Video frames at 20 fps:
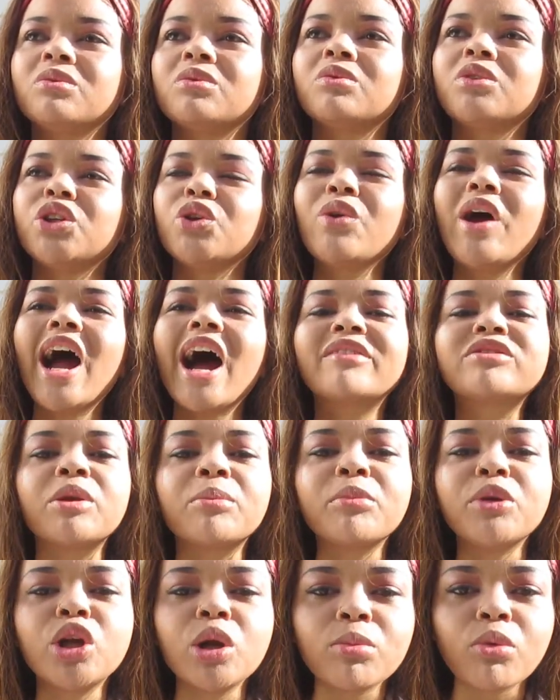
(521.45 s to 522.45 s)
when you have the
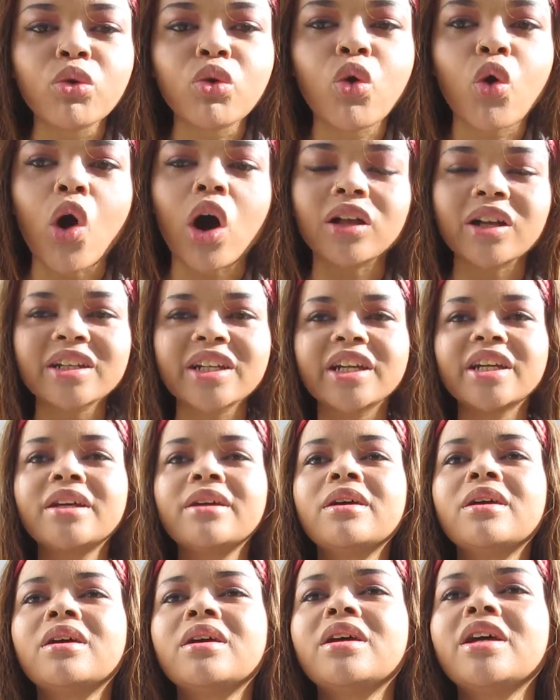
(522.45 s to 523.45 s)
mutable quality,
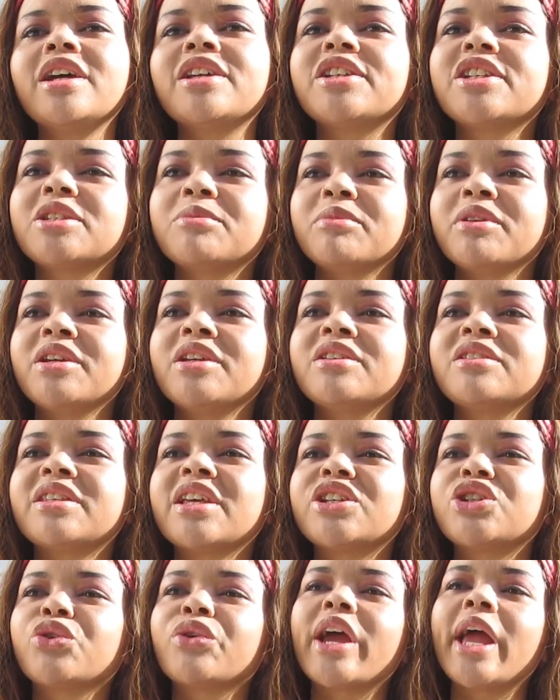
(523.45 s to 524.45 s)
it just means
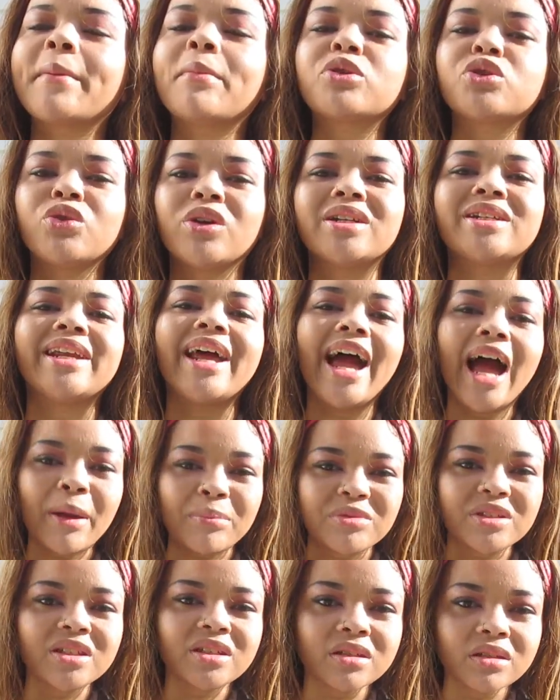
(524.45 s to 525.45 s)
that you're able to
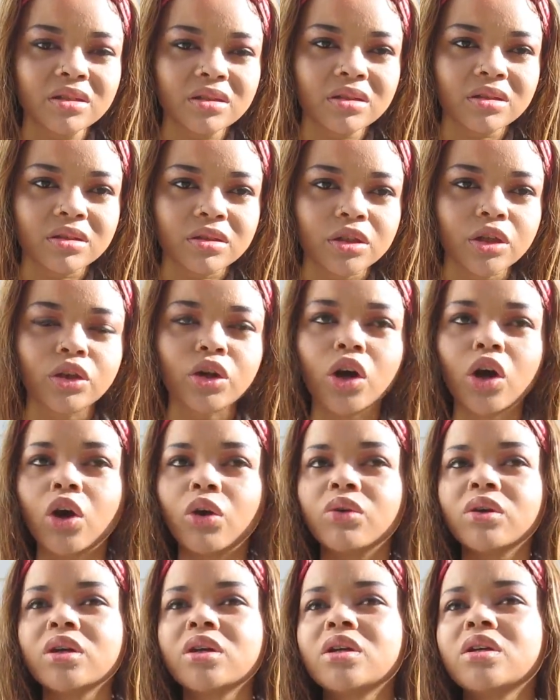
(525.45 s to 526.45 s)
adapt, you
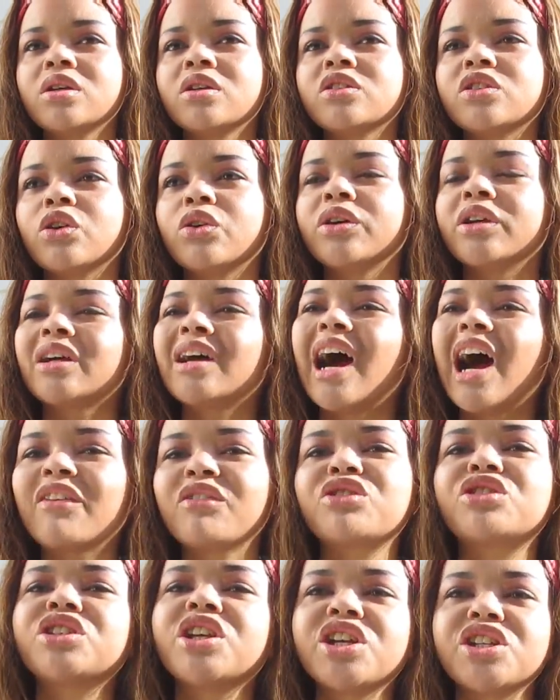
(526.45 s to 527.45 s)
know. So in
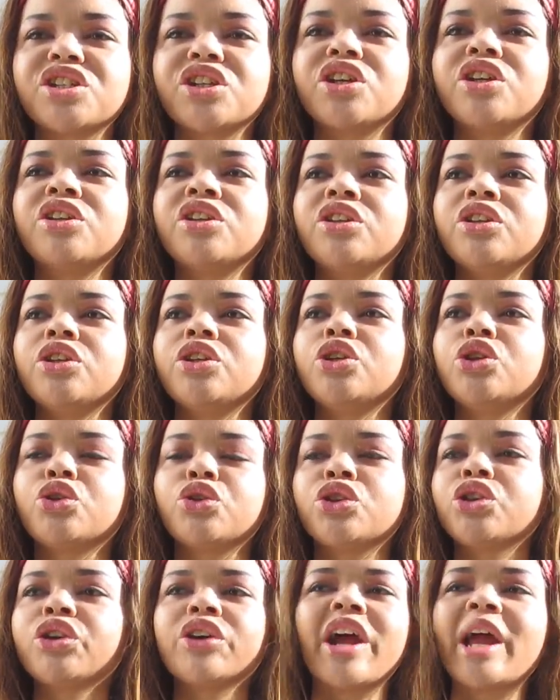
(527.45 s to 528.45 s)
conversation,
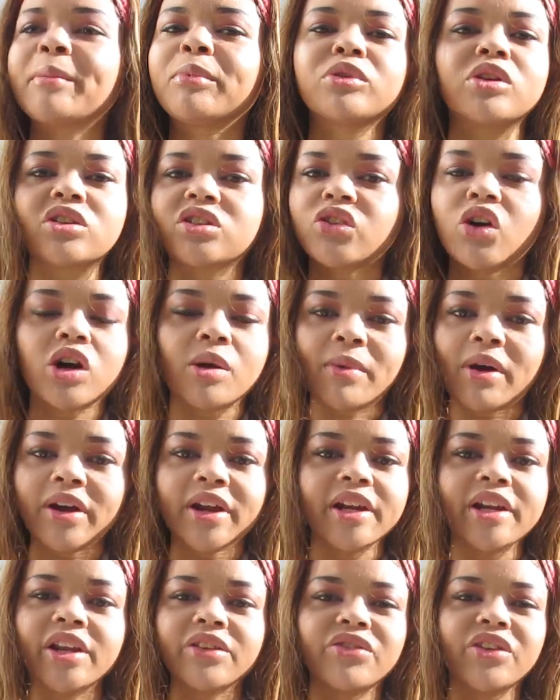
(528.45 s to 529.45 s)
you're, you're able to talk
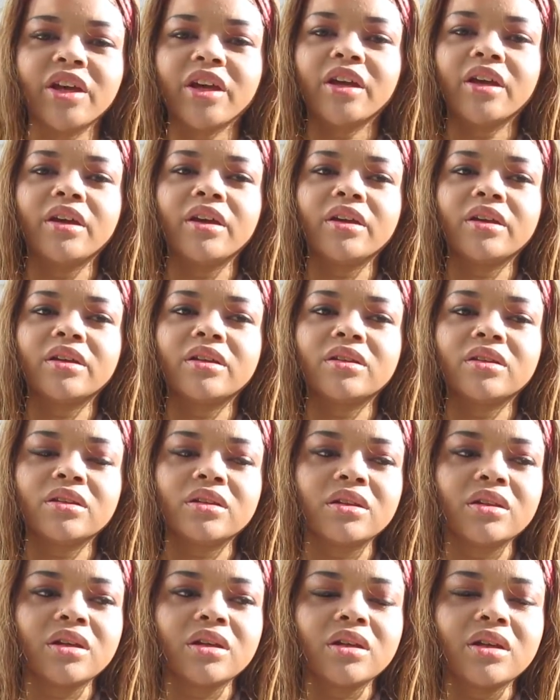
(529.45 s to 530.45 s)
about anything and
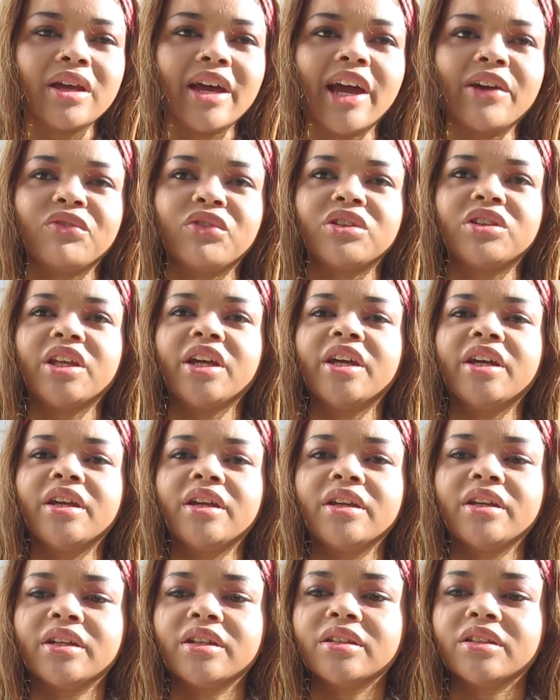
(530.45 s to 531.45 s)

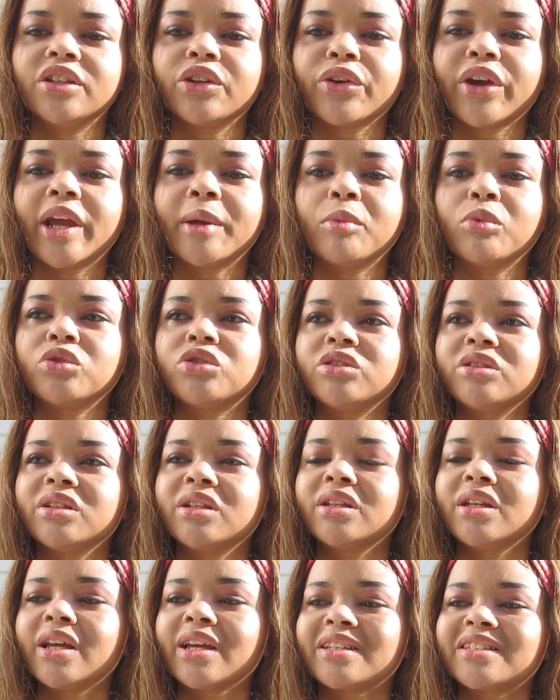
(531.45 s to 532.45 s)
everything and you're able
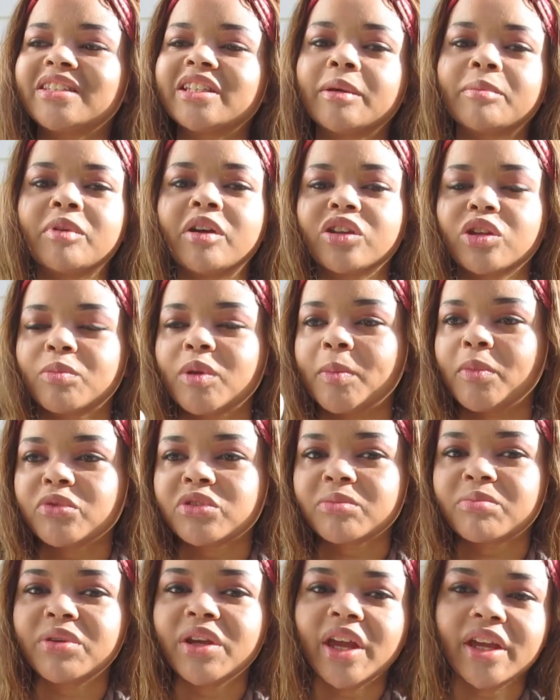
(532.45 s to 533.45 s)
to accept other
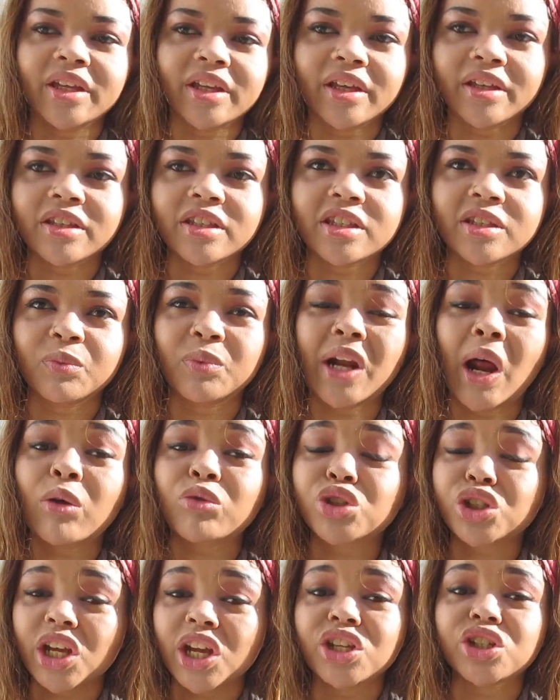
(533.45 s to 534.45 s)
people's opinions
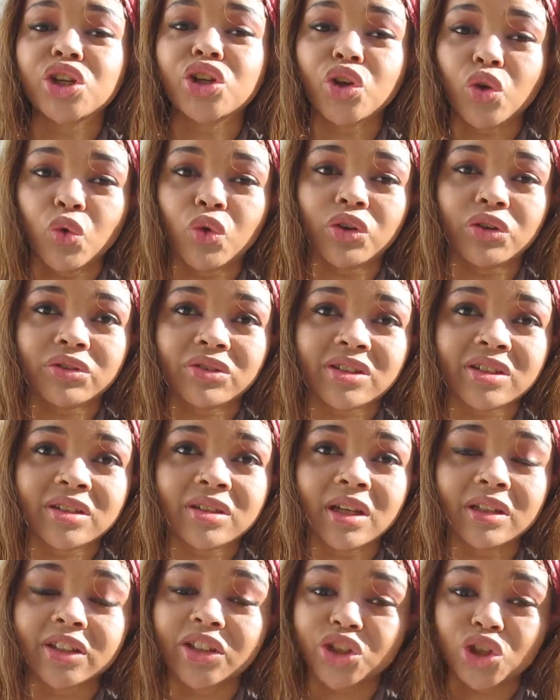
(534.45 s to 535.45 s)
without changing
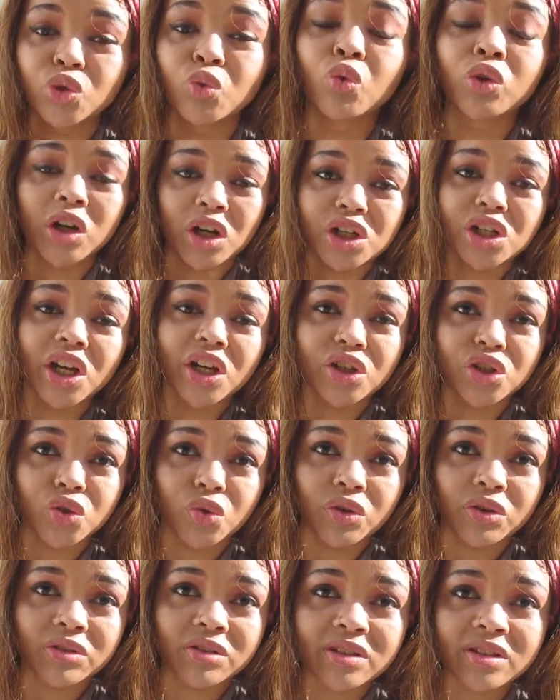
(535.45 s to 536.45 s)
yours unless you want to change
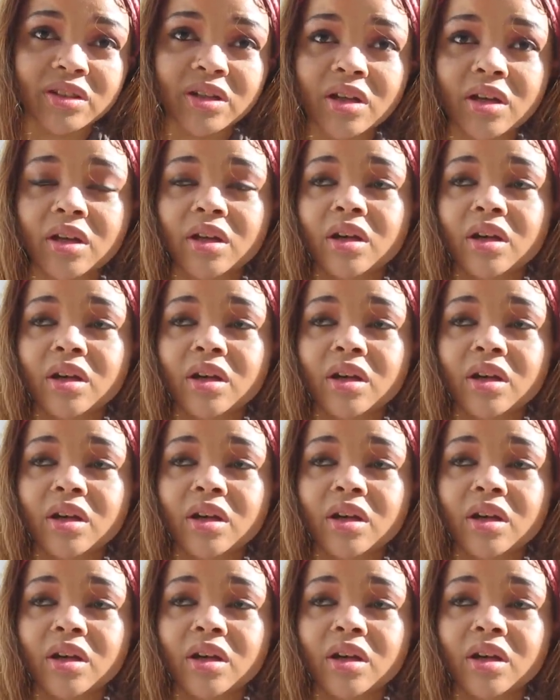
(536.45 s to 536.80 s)
yours